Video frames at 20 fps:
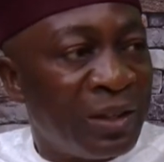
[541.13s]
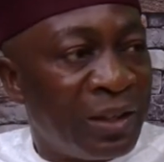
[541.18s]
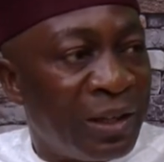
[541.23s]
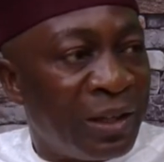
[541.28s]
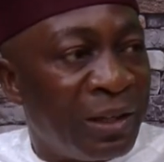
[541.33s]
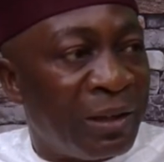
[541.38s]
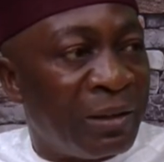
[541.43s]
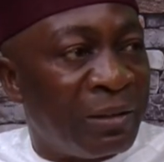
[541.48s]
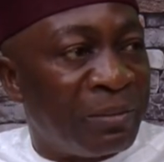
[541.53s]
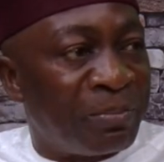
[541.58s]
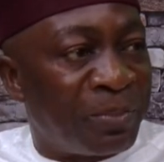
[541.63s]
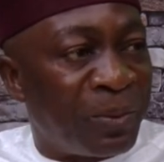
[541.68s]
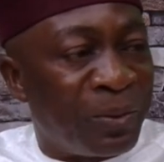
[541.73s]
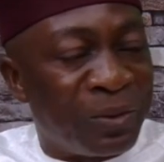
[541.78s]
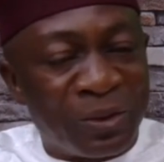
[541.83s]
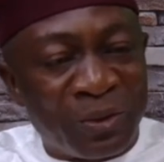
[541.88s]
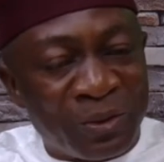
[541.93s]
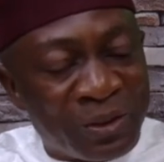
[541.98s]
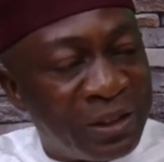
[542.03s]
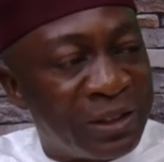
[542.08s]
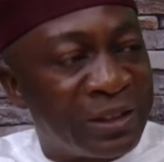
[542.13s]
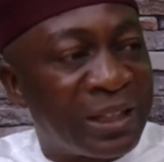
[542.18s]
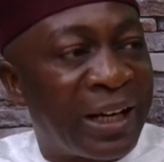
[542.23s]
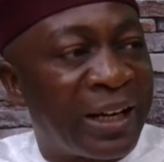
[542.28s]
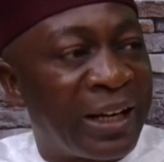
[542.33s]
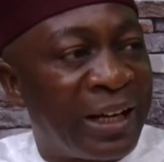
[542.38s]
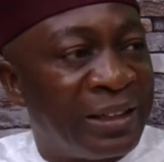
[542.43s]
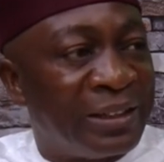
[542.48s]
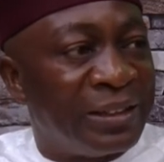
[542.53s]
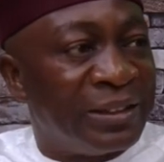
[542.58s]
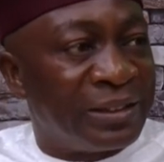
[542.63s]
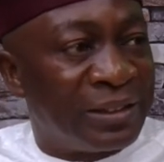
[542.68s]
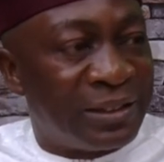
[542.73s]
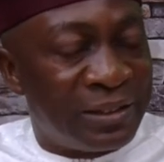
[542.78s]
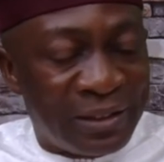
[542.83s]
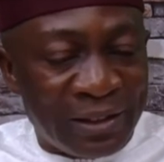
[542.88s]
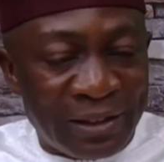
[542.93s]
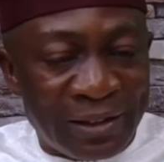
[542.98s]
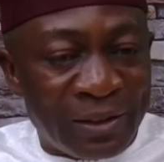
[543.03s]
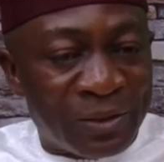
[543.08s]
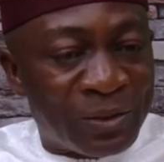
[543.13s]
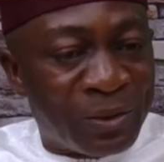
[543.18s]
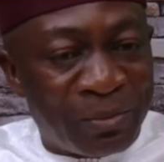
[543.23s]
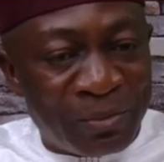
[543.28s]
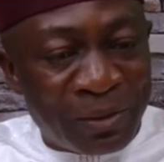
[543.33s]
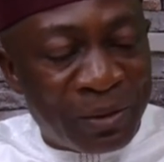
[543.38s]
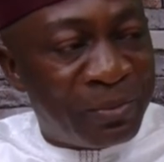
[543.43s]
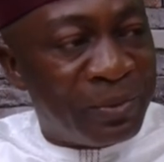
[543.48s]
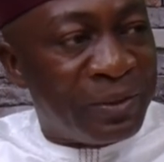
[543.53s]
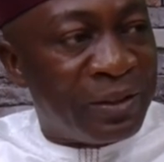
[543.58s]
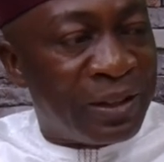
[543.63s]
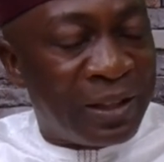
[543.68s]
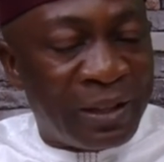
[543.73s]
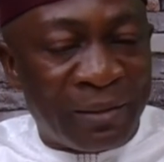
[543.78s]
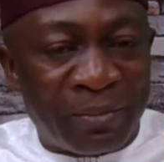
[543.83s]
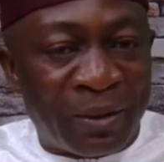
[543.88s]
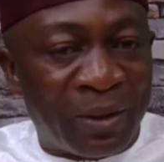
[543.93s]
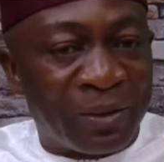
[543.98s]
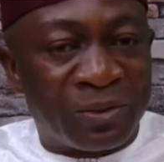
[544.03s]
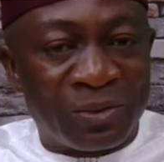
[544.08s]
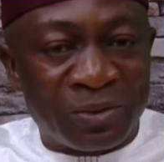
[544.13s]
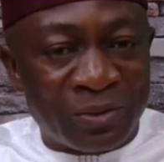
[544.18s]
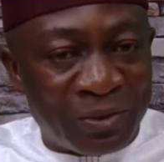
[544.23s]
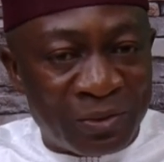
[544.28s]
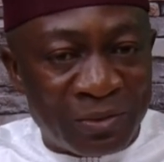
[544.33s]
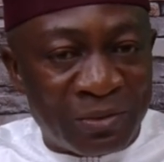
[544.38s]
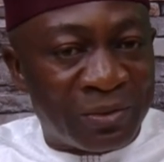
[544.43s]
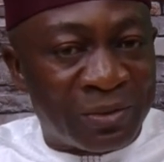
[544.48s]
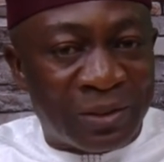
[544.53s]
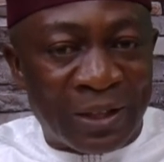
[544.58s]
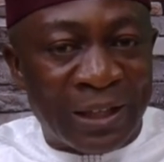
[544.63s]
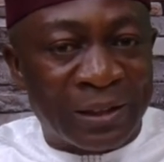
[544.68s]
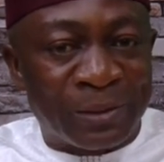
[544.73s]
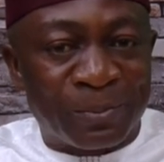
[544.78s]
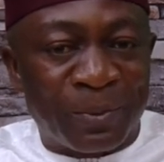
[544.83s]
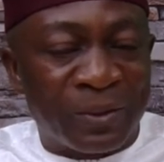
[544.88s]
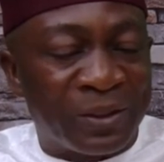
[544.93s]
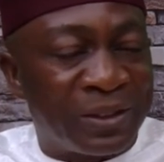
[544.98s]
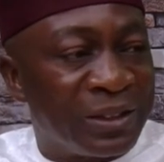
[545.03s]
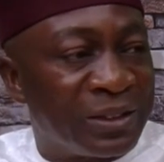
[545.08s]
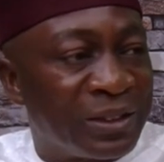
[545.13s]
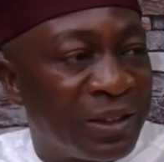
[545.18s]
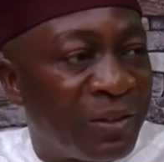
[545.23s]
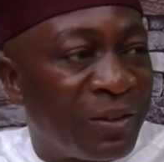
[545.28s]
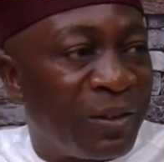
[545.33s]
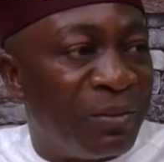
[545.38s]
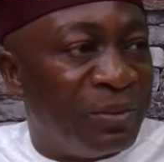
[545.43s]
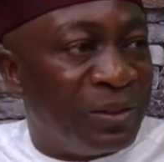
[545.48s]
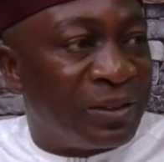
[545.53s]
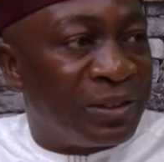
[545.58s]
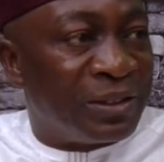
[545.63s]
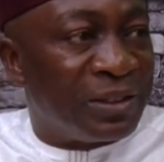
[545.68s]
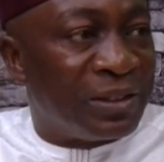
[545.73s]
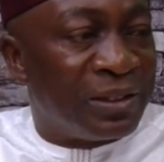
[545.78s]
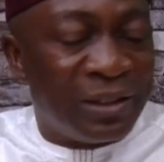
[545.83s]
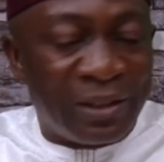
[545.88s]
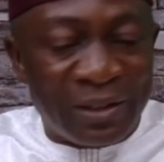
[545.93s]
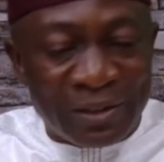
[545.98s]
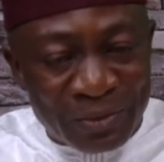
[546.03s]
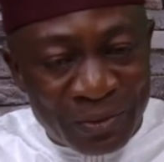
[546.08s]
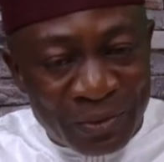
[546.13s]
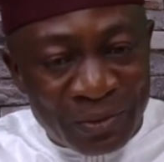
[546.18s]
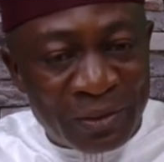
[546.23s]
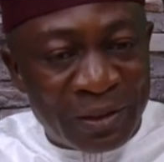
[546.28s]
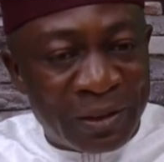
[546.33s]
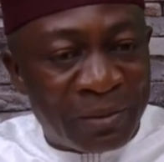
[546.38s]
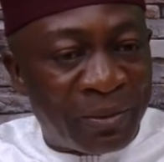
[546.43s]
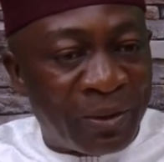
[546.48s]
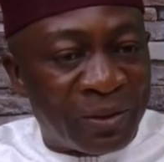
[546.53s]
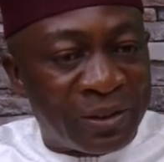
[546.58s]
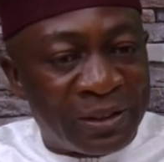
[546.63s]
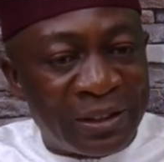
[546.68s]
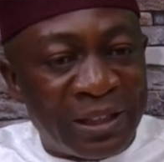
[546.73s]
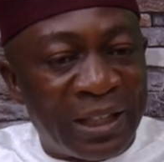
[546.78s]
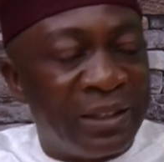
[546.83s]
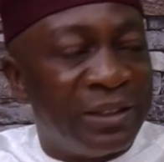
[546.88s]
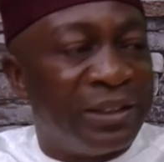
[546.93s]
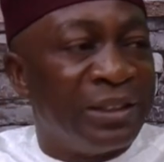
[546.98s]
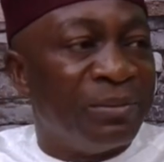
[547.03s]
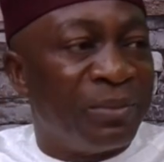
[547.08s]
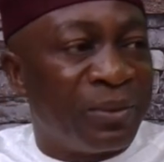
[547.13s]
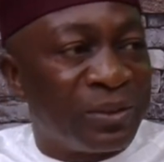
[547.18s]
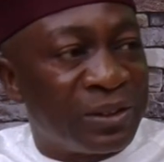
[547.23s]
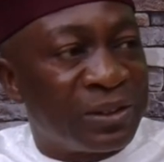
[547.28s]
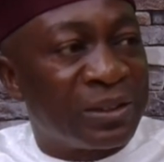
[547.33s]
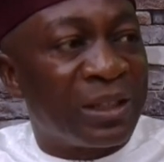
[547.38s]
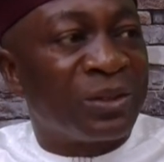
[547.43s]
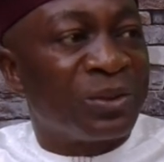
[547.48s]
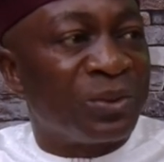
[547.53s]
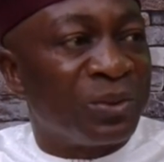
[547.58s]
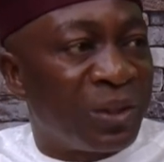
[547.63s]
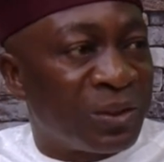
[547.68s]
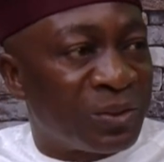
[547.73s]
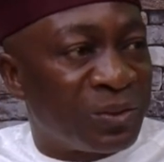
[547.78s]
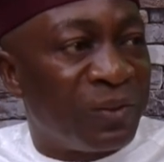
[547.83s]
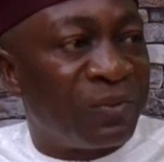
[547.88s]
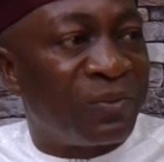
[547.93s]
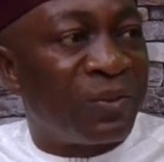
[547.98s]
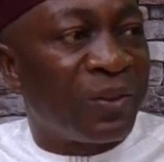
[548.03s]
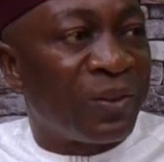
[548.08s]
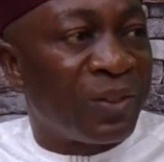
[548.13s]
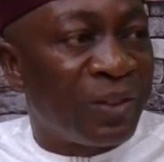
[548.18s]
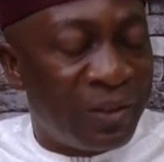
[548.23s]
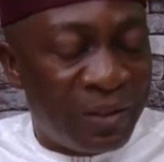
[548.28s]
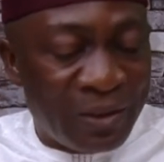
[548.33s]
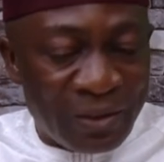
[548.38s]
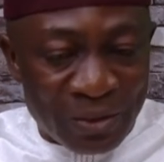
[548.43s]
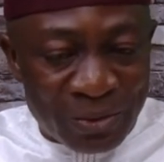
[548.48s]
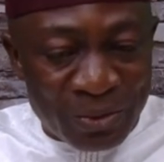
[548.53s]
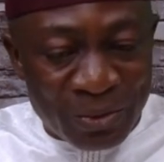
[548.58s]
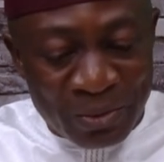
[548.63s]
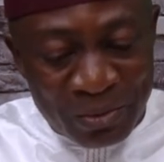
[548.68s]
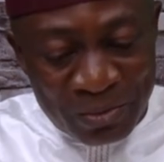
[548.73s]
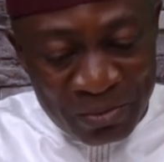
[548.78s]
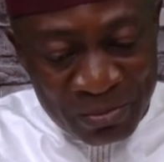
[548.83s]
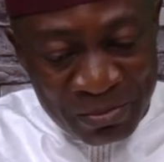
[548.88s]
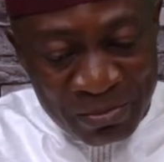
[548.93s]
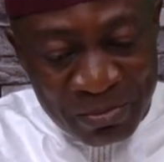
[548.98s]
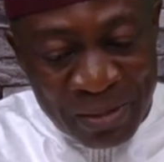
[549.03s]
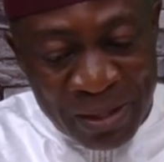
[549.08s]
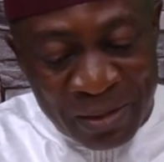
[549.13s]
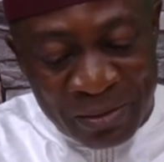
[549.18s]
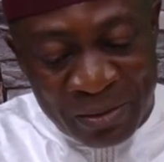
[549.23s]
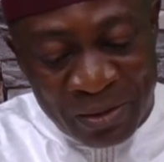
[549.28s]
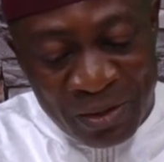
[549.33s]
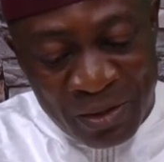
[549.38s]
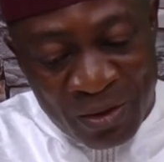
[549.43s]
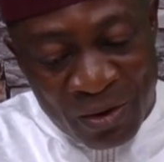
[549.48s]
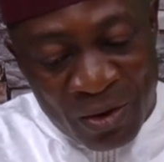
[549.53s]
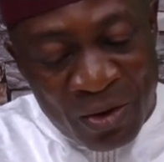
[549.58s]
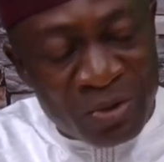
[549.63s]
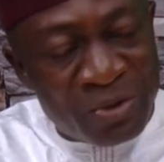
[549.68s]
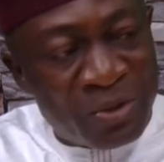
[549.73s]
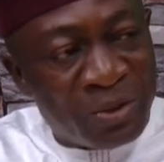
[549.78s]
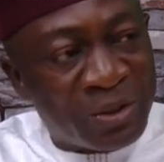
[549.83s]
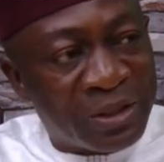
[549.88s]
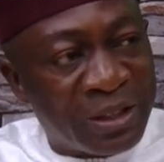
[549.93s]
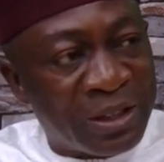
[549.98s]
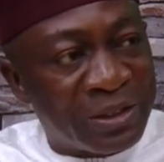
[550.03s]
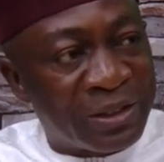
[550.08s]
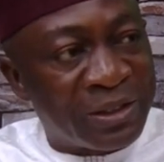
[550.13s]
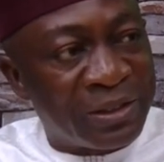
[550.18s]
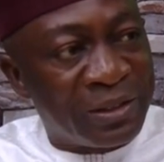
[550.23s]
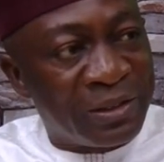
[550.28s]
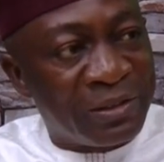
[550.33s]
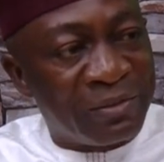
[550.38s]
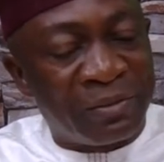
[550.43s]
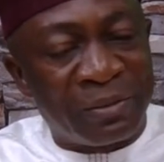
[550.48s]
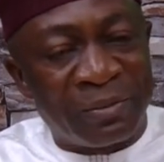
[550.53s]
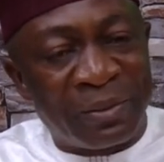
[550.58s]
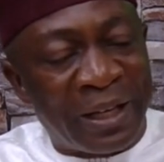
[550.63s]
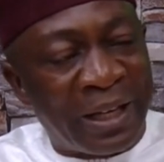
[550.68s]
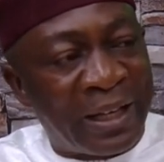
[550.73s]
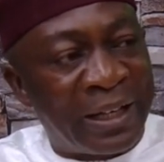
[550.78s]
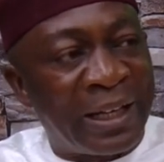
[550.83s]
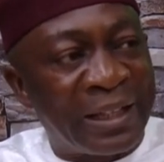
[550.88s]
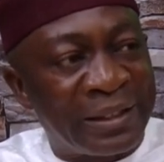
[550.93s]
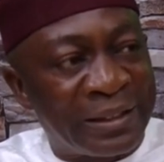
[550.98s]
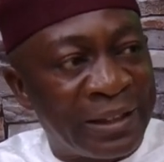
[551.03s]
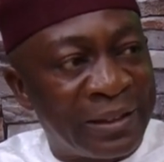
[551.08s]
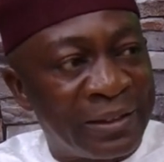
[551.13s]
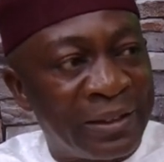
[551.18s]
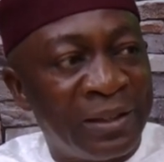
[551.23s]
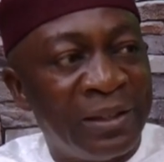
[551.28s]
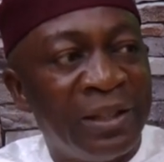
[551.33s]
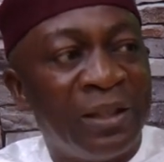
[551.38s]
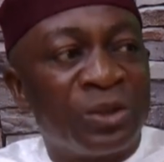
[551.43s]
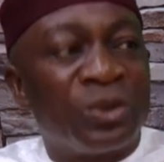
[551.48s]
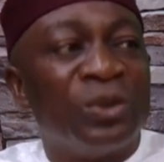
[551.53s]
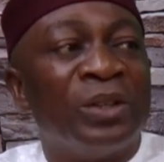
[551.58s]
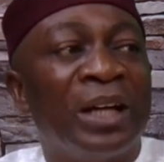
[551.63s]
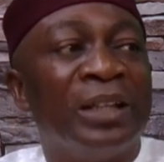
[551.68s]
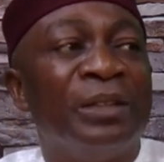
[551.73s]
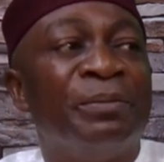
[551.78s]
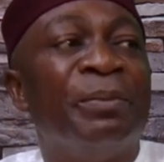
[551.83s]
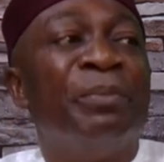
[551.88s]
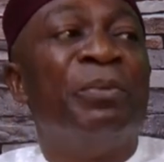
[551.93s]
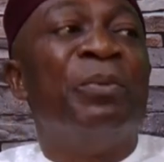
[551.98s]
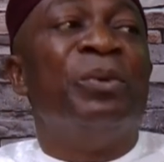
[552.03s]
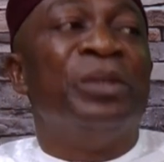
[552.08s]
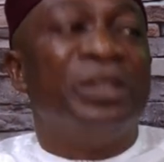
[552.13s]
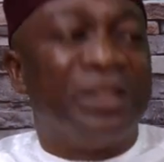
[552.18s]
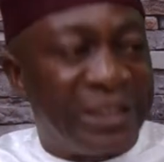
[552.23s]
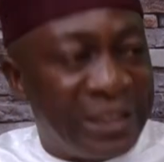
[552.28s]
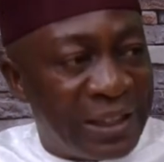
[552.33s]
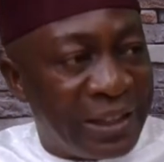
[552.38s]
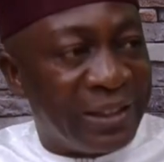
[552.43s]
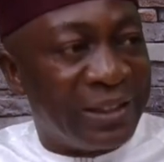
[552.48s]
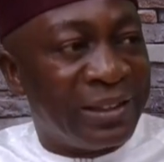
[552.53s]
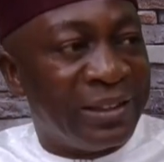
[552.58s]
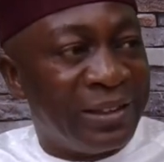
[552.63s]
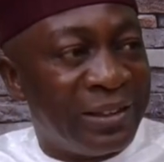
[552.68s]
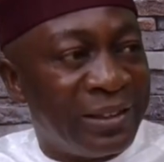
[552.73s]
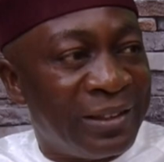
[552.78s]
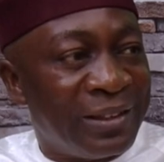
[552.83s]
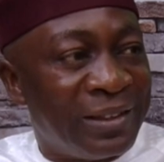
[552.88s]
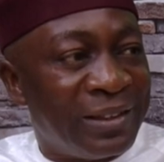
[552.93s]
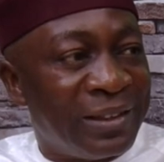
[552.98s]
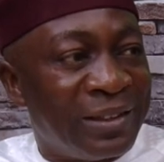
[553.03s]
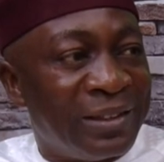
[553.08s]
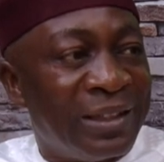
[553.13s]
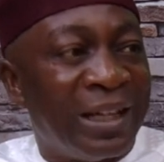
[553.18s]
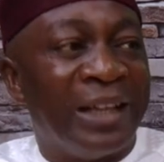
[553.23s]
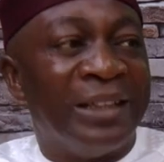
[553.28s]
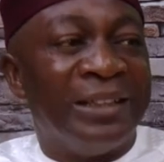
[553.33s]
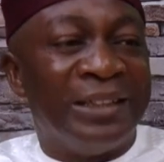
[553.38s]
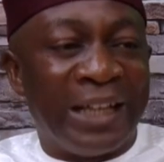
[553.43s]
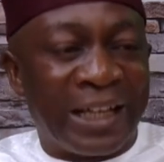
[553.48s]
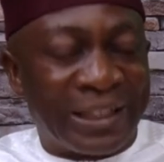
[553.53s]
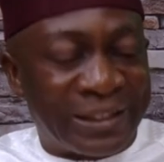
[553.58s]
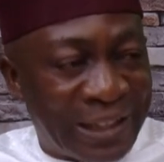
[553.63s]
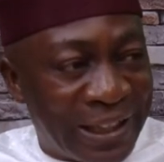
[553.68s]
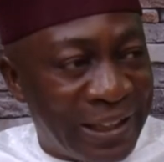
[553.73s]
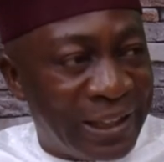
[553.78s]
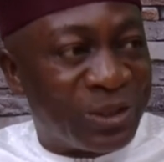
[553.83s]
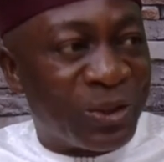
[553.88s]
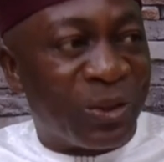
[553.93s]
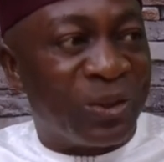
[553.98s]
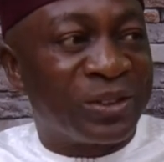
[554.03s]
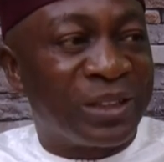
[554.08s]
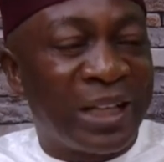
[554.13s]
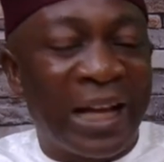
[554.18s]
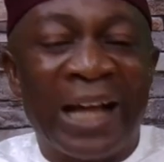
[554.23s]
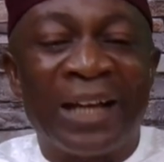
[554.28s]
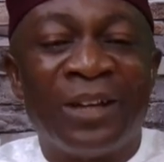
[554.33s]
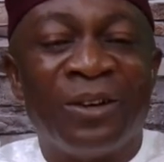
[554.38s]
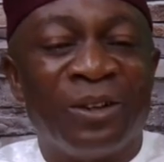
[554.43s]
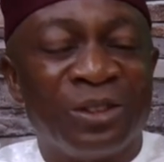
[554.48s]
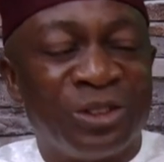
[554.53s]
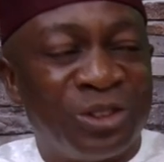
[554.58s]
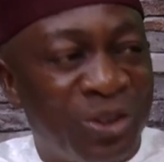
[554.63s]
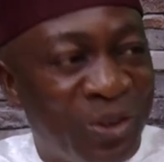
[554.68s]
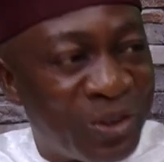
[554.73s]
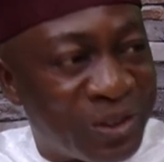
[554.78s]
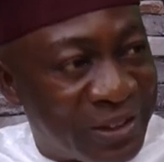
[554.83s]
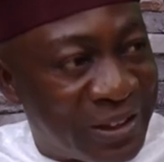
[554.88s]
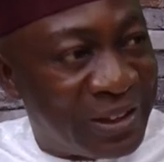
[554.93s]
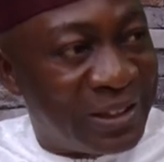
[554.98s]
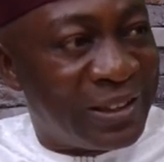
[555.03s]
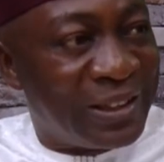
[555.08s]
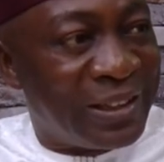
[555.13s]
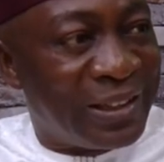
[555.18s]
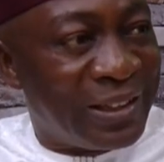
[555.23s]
uh, prognoses around it. So maybe about transportation committee, so about CNG buses and so on and so forth. So all those things will be highlighted so that the people will see that their senators are not just